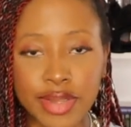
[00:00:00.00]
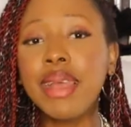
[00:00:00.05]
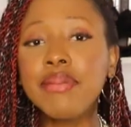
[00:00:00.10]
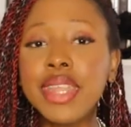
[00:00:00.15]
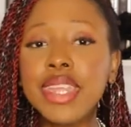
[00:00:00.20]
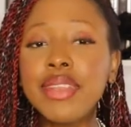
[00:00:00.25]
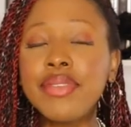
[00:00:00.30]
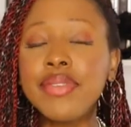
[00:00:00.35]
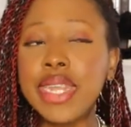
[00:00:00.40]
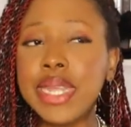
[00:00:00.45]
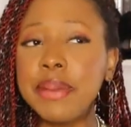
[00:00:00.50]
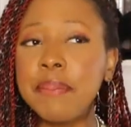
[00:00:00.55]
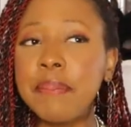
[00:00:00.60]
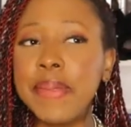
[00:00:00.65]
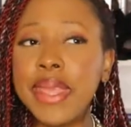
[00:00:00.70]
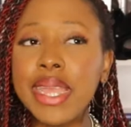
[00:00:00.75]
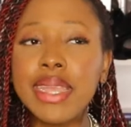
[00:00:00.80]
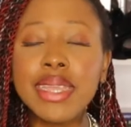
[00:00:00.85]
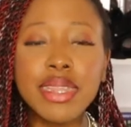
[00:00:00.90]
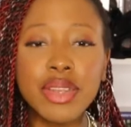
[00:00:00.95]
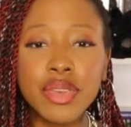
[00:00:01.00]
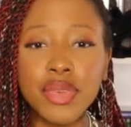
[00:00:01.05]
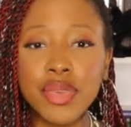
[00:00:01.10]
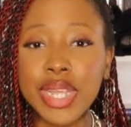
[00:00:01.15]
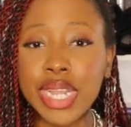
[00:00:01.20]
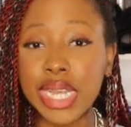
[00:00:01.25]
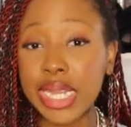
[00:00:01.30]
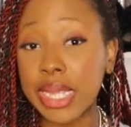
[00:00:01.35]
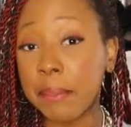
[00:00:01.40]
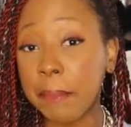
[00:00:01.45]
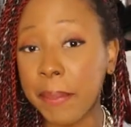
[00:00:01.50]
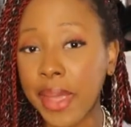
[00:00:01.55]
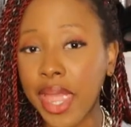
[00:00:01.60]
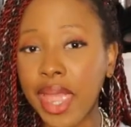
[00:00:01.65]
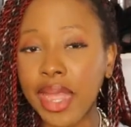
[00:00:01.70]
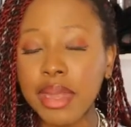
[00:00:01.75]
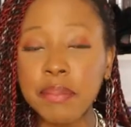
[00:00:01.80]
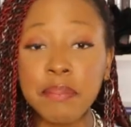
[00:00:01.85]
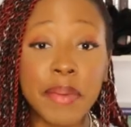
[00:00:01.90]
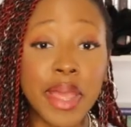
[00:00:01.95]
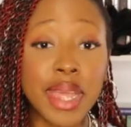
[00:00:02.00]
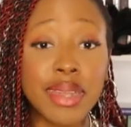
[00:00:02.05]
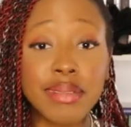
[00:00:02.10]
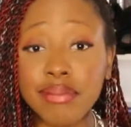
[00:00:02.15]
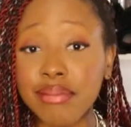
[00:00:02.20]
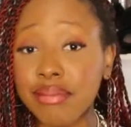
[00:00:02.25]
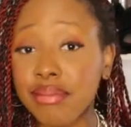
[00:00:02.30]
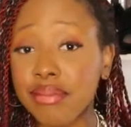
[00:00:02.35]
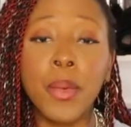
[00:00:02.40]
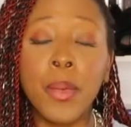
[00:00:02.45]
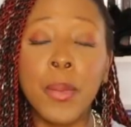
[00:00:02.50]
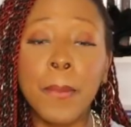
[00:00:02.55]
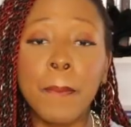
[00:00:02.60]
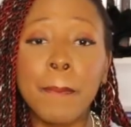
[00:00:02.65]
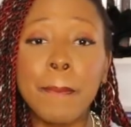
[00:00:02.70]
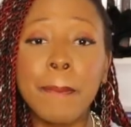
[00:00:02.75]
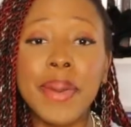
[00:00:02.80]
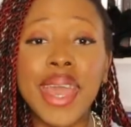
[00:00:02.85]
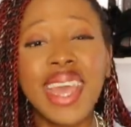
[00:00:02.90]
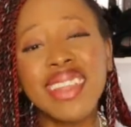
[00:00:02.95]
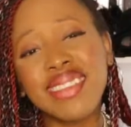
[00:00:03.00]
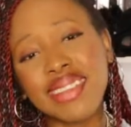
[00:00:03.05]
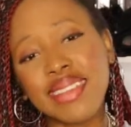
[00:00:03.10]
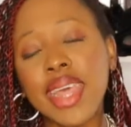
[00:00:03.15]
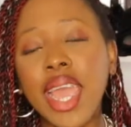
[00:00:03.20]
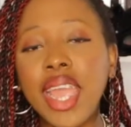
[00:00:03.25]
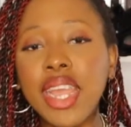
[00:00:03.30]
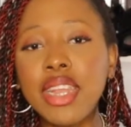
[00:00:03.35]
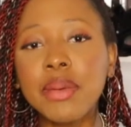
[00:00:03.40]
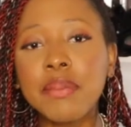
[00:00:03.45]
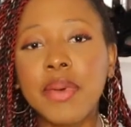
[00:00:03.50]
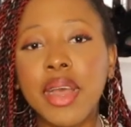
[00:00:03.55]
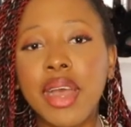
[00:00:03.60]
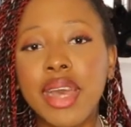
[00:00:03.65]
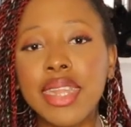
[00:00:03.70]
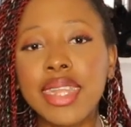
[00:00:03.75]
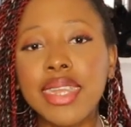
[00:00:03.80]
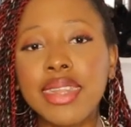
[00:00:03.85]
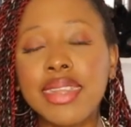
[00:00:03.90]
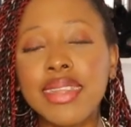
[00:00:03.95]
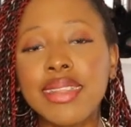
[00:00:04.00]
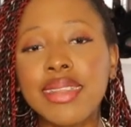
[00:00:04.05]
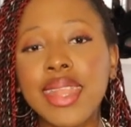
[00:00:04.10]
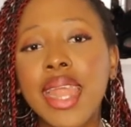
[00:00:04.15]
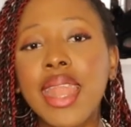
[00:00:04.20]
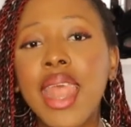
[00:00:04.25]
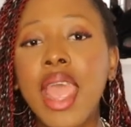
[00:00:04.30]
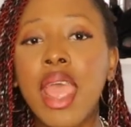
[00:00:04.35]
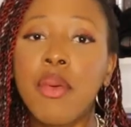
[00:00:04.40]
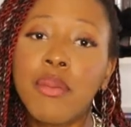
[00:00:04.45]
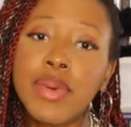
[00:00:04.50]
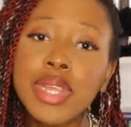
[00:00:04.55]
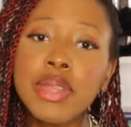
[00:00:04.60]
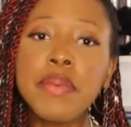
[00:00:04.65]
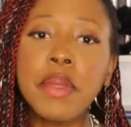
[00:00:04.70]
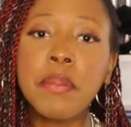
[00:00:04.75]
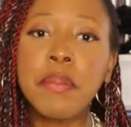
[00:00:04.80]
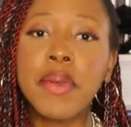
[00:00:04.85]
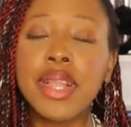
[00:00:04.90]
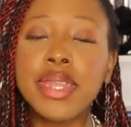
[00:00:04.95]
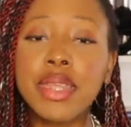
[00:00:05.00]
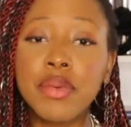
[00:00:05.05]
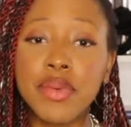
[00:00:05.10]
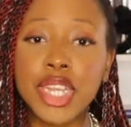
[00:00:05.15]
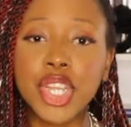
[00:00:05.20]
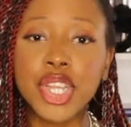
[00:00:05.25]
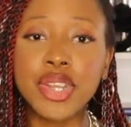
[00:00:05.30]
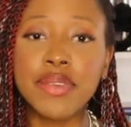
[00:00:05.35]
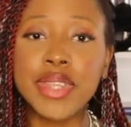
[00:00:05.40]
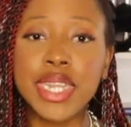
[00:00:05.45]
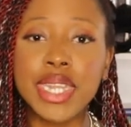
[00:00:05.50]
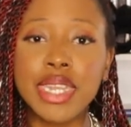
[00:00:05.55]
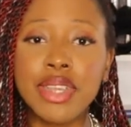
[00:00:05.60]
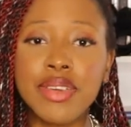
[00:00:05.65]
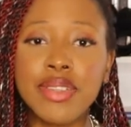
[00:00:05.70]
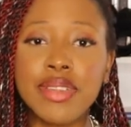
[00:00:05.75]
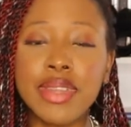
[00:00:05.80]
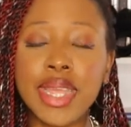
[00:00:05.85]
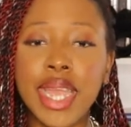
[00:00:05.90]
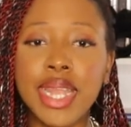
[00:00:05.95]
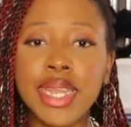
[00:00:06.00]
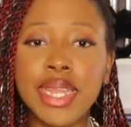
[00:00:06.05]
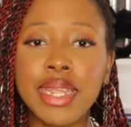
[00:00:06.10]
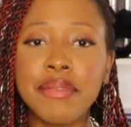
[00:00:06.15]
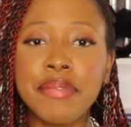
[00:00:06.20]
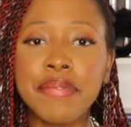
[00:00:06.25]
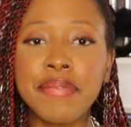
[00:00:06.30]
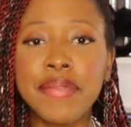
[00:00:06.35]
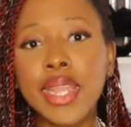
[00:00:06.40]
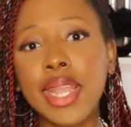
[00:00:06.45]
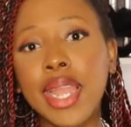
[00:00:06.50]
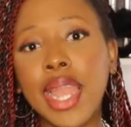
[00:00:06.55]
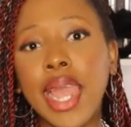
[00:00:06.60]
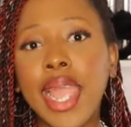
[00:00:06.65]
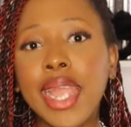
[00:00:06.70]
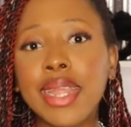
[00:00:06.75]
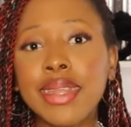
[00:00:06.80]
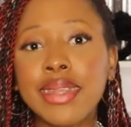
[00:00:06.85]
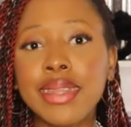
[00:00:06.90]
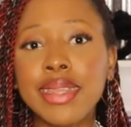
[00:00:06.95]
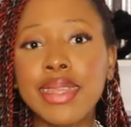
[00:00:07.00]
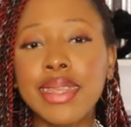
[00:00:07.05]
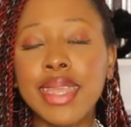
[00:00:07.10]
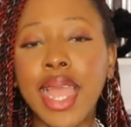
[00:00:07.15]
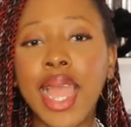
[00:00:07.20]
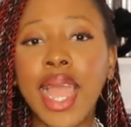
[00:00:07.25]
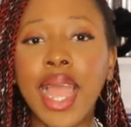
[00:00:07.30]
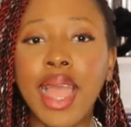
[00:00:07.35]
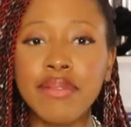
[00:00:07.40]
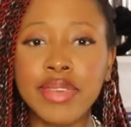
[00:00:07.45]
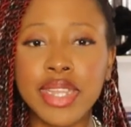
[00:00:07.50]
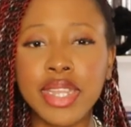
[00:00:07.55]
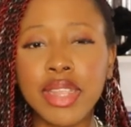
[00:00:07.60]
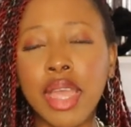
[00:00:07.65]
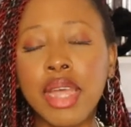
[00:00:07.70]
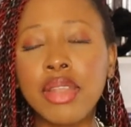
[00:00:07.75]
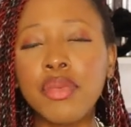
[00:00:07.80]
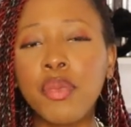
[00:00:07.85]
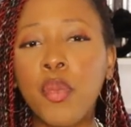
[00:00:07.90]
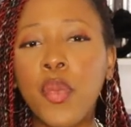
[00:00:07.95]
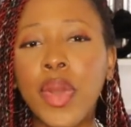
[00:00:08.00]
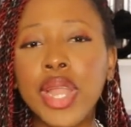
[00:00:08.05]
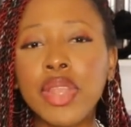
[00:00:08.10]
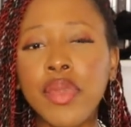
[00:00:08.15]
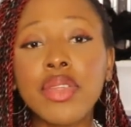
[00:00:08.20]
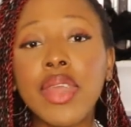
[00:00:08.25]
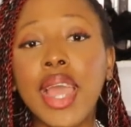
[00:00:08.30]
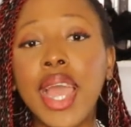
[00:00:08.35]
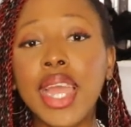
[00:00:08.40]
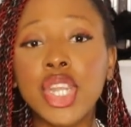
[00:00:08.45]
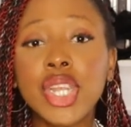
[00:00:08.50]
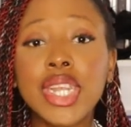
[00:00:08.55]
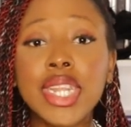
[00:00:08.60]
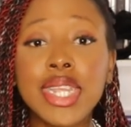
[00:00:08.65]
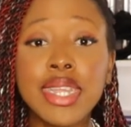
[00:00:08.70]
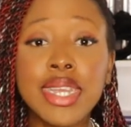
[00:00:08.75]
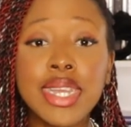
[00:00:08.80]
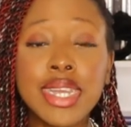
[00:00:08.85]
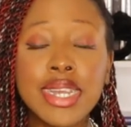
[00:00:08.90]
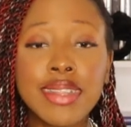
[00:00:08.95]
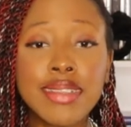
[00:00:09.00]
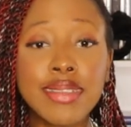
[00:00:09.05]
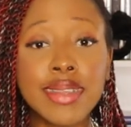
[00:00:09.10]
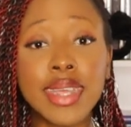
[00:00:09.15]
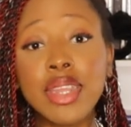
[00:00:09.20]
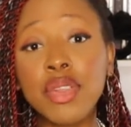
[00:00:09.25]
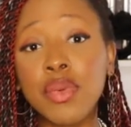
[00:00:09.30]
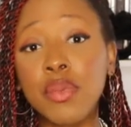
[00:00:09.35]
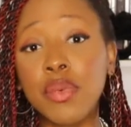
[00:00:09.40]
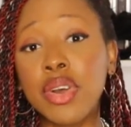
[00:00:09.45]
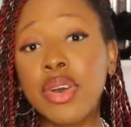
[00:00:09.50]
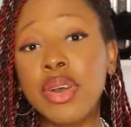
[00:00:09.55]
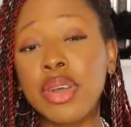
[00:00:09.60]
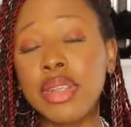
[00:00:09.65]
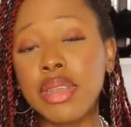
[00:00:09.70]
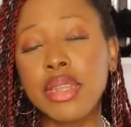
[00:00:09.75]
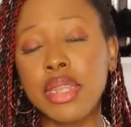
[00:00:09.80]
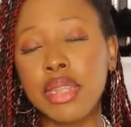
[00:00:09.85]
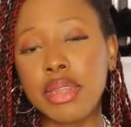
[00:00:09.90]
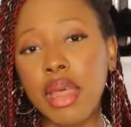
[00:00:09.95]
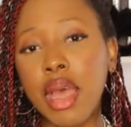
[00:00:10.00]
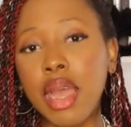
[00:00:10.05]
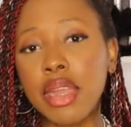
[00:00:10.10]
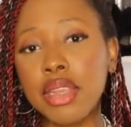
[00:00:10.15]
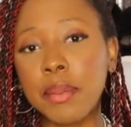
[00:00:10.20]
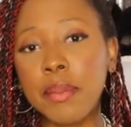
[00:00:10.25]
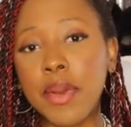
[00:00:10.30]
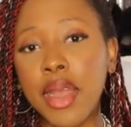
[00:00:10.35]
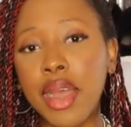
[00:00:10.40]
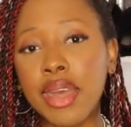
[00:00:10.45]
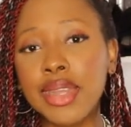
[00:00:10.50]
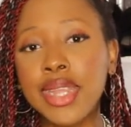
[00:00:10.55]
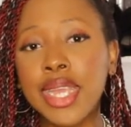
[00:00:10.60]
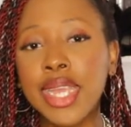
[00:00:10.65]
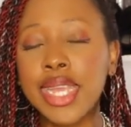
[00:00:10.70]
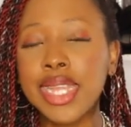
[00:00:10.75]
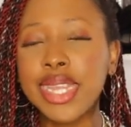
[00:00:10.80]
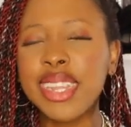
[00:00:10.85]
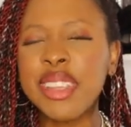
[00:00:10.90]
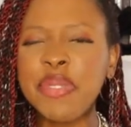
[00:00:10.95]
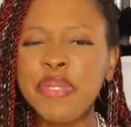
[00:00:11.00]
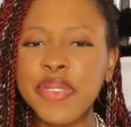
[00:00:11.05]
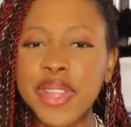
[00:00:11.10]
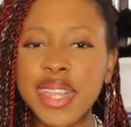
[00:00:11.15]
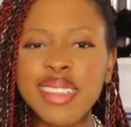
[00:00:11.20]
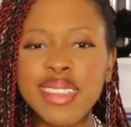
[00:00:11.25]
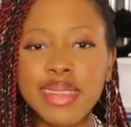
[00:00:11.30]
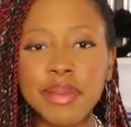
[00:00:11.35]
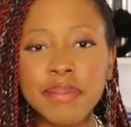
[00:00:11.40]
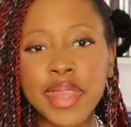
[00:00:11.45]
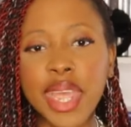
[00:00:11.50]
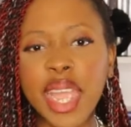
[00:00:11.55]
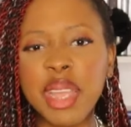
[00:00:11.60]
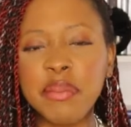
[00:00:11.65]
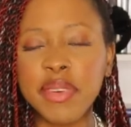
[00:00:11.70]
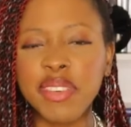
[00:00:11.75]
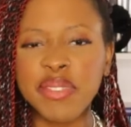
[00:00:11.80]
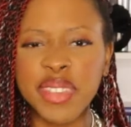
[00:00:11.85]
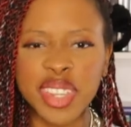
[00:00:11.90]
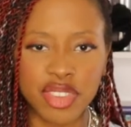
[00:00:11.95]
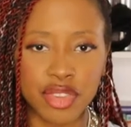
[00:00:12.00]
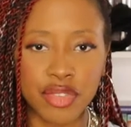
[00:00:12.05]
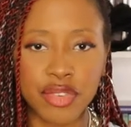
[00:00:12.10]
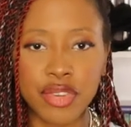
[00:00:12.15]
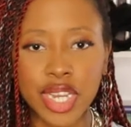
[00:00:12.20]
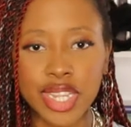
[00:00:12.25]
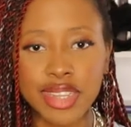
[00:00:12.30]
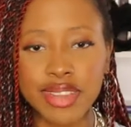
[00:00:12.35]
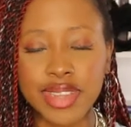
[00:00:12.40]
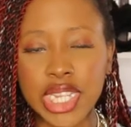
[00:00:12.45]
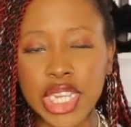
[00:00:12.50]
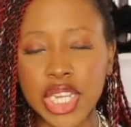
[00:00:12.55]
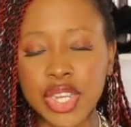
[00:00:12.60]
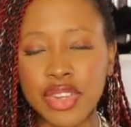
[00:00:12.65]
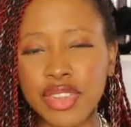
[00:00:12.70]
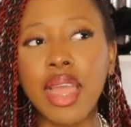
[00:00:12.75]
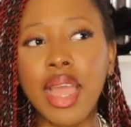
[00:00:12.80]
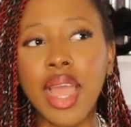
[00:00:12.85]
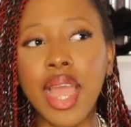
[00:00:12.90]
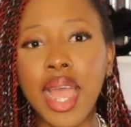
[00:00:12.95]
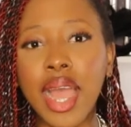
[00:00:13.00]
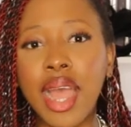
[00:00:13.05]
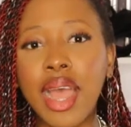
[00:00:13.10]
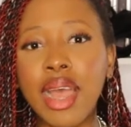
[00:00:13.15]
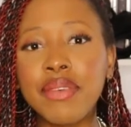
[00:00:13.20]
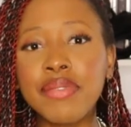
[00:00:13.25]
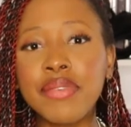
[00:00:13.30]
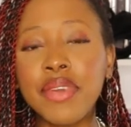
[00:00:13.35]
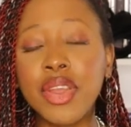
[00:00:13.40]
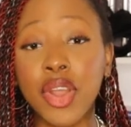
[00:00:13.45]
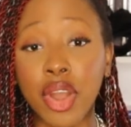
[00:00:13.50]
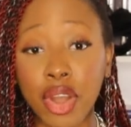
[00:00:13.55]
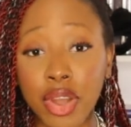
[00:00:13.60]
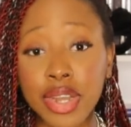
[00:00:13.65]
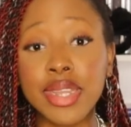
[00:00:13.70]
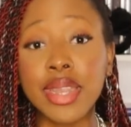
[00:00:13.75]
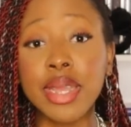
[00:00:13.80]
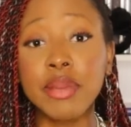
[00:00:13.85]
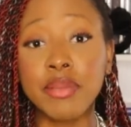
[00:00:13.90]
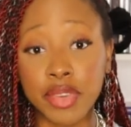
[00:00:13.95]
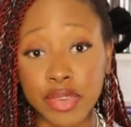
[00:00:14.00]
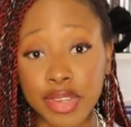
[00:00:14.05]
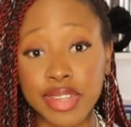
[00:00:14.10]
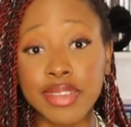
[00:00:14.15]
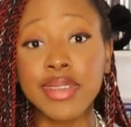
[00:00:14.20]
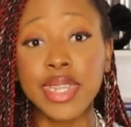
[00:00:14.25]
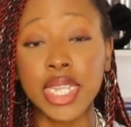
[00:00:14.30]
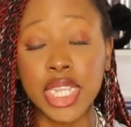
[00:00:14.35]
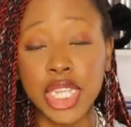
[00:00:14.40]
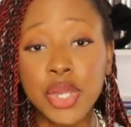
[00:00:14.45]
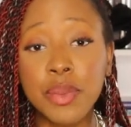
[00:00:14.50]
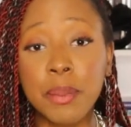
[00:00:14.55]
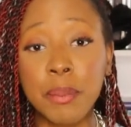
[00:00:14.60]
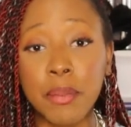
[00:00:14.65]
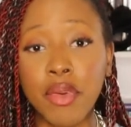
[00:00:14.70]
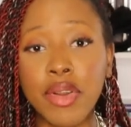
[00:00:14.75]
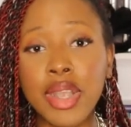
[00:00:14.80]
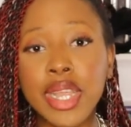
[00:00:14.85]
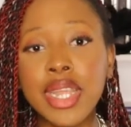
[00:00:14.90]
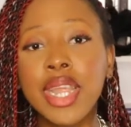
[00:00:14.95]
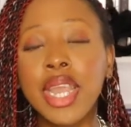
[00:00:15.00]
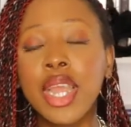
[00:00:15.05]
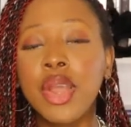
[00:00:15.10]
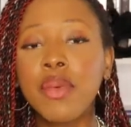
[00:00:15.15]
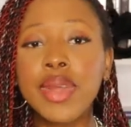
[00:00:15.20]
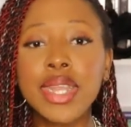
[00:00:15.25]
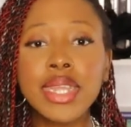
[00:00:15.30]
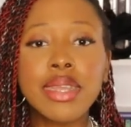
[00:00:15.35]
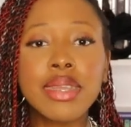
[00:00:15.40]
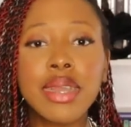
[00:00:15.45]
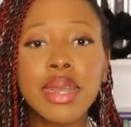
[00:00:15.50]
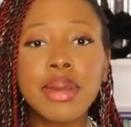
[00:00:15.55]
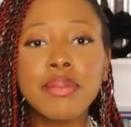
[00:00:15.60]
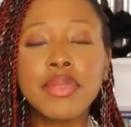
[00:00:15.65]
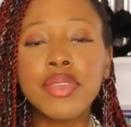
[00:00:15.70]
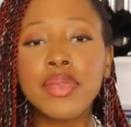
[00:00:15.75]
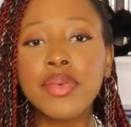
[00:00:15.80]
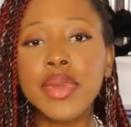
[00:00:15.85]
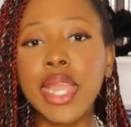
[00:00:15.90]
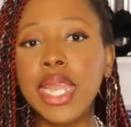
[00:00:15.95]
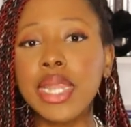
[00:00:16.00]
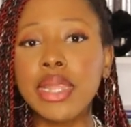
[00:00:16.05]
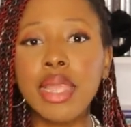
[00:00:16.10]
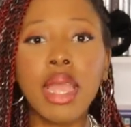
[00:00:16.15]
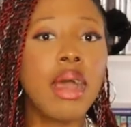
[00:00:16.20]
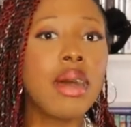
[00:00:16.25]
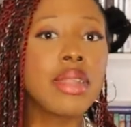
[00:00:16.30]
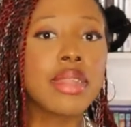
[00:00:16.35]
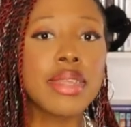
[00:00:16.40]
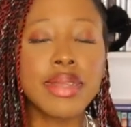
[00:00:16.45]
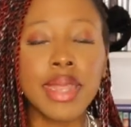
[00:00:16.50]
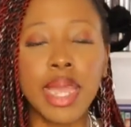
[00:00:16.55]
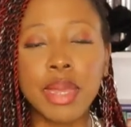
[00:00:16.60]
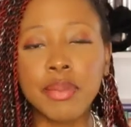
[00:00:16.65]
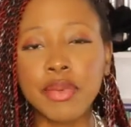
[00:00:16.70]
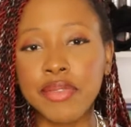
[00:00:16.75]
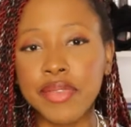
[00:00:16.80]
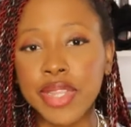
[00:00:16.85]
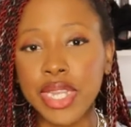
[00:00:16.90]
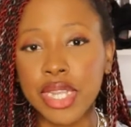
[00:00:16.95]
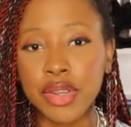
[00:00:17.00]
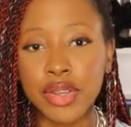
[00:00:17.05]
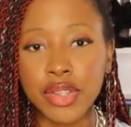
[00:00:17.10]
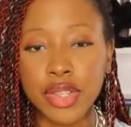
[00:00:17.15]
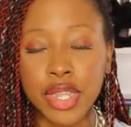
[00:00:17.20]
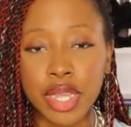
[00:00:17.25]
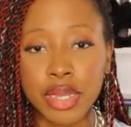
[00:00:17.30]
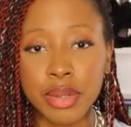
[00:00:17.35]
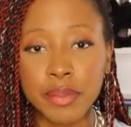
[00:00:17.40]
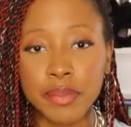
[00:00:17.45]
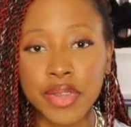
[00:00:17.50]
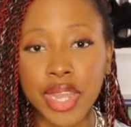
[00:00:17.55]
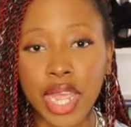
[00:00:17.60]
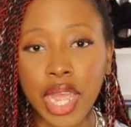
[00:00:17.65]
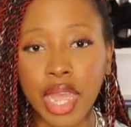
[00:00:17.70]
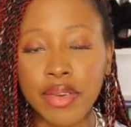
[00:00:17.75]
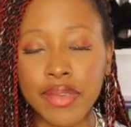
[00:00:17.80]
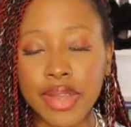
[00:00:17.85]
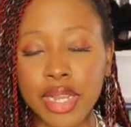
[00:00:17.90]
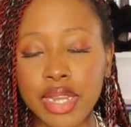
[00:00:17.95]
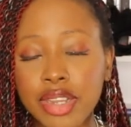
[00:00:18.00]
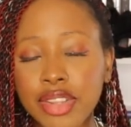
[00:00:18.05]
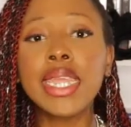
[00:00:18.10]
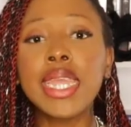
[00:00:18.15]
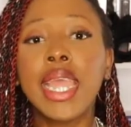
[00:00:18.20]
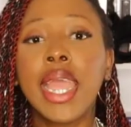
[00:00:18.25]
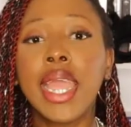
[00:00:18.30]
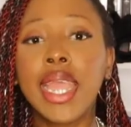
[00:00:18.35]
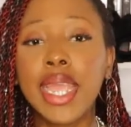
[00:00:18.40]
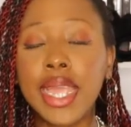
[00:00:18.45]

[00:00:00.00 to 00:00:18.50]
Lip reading: I'm not really big into clickbait, but the bad side about it is that when people they watch your videos and they feel like they haven't got what you actually said you were gonna talk about, they feel some type of distrust here. Have a hard time trusting you more when it comes to any other type of video you're gonna put out there.